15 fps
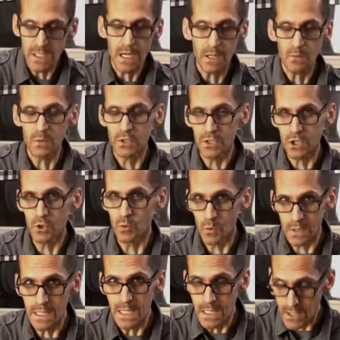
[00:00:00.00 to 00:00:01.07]
that
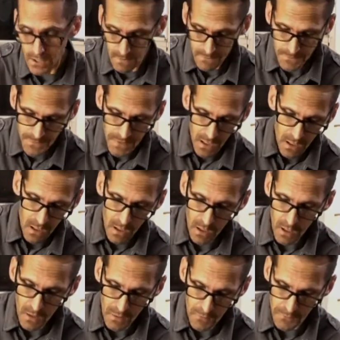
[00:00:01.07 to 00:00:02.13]
residual heat
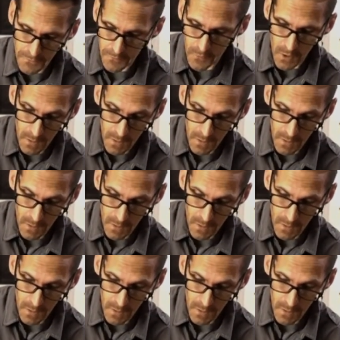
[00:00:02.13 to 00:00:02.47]
from that hot